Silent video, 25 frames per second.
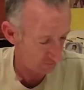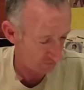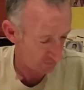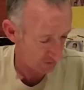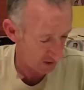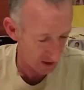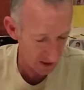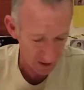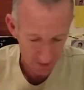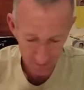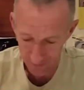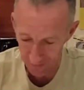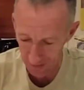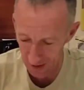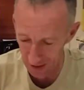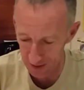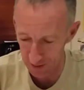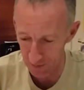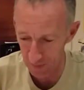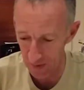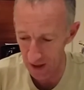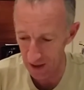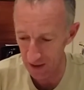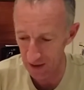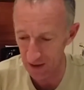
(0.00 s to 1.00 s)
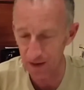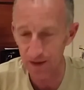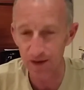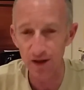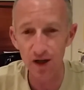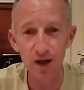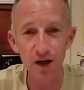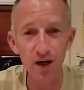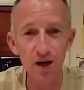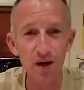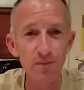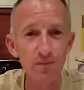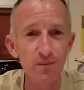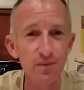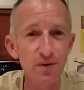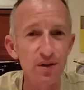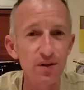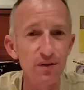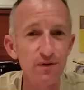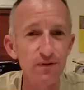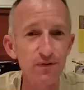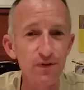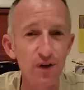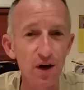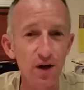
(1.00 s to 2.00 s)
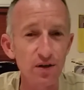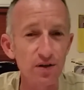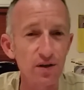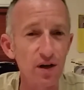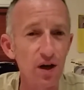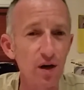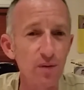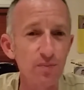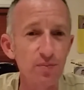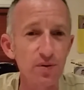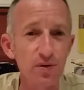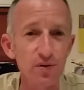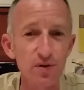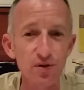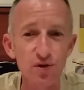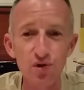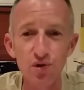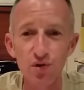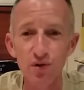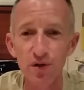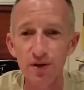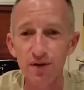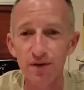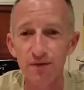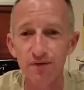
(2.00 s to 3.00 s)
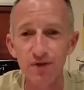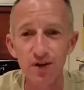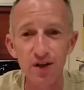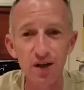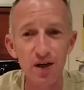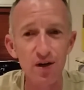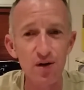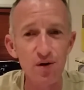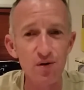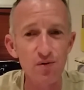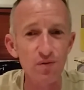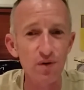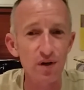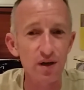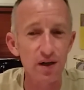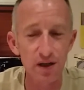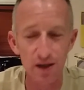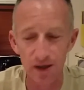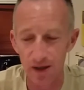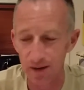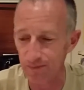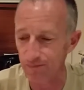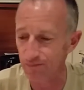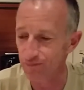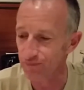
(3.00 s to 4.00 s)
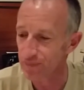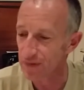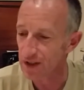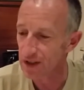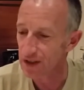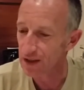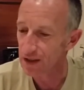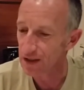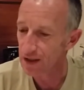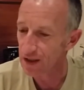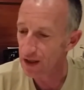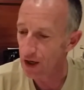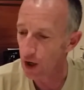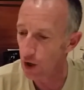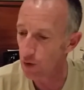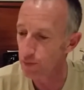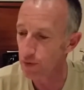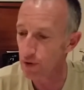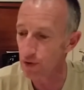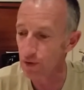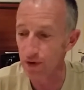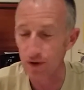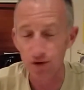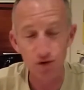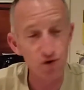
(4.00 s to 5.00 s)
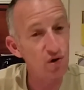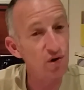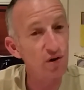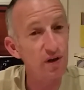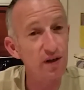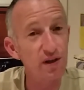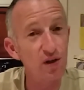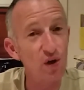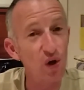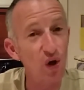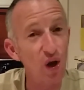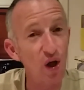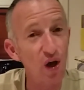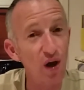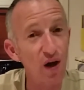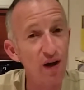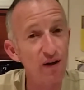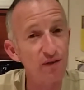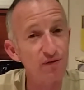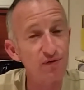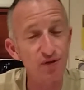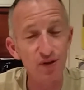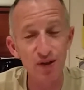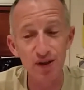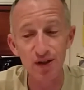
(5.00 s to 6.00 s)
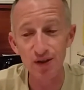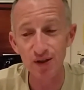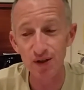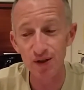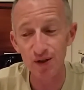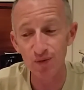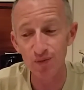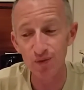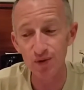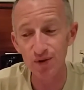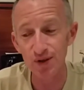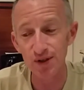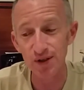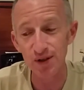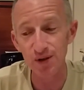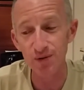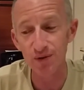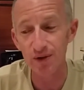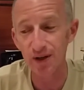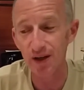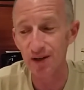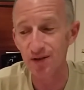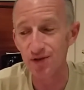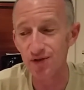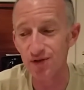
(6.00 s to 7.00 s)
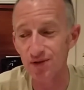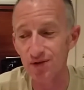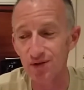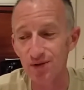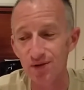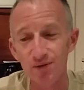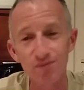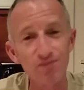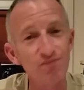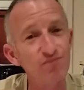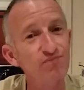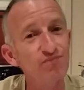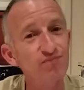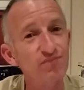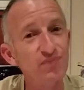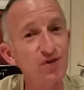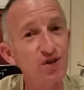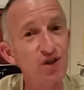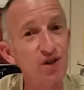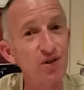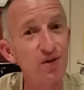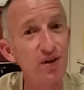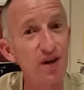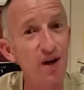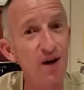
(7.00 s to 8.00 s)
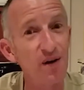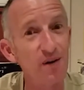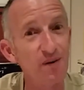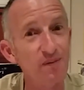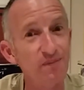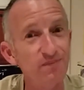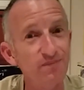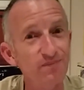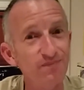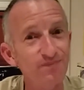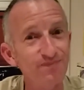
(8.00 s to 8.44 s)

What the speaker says: Yeah, that's about it. I hope you enjoyed the video. Hope you're enjoying your lives, and we'll see you again soon. Cheerio.